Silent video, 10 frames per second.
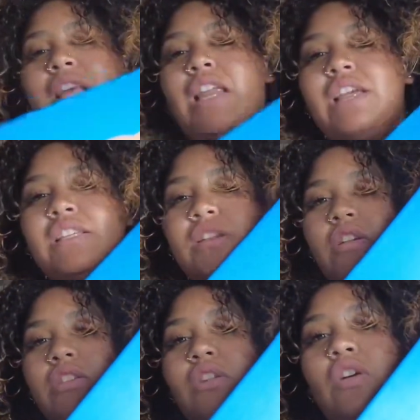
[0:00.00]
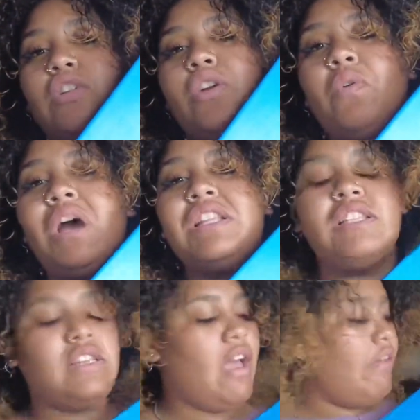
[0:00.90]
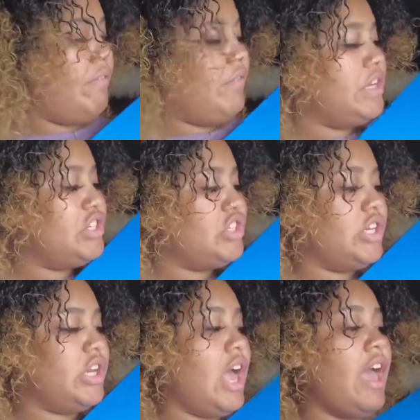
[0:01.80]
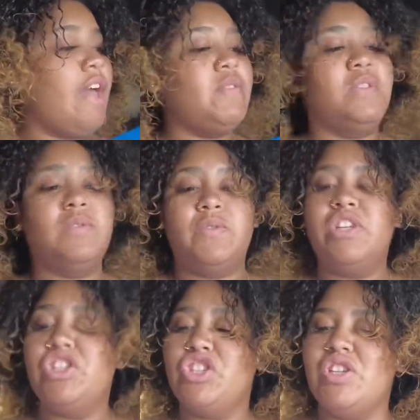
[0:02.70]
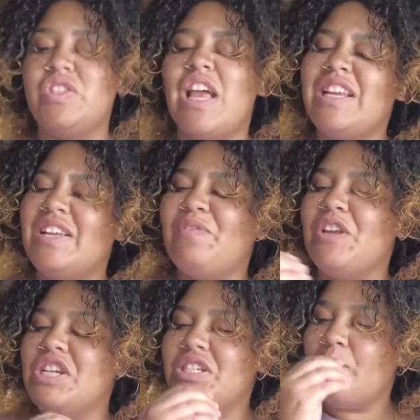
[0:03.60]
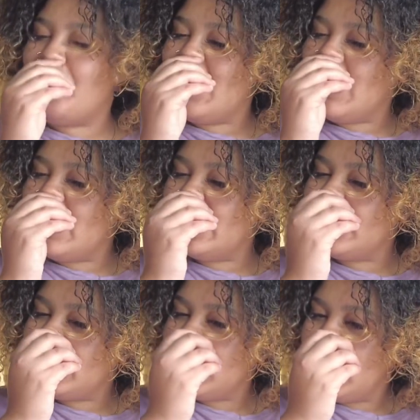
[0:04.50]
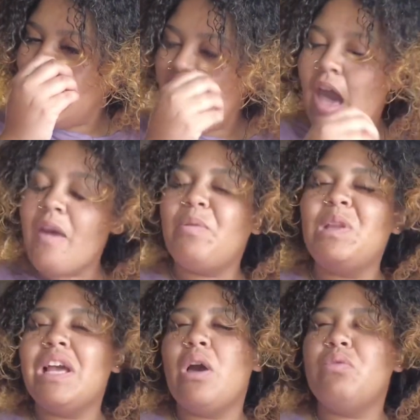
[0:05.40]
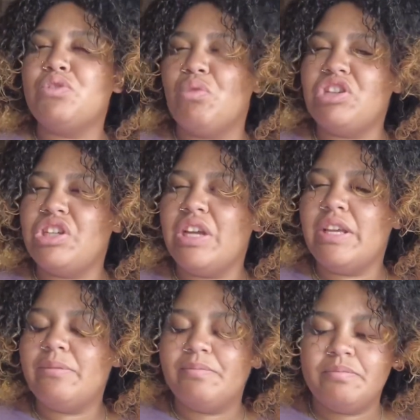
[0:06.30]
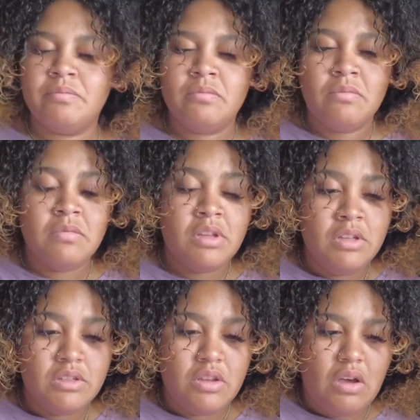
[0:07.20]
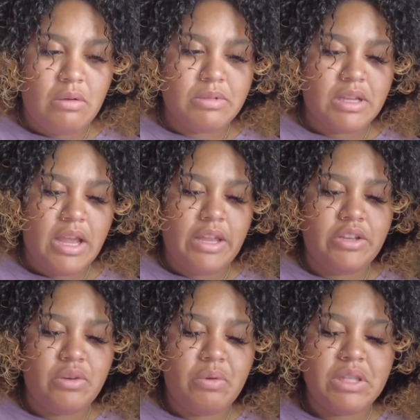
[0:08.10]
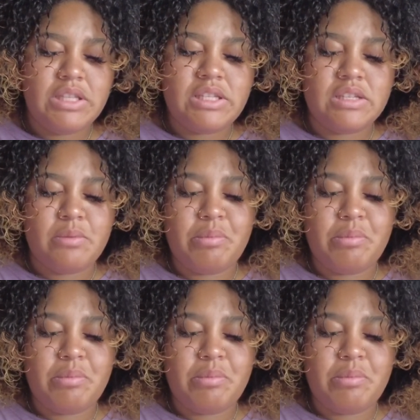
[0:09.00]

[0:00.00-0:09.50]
that I started on, no, I did not finish it. I have to finish this. I didn't finish it because I felt like I was rushing it. So I was like, you know what, this is a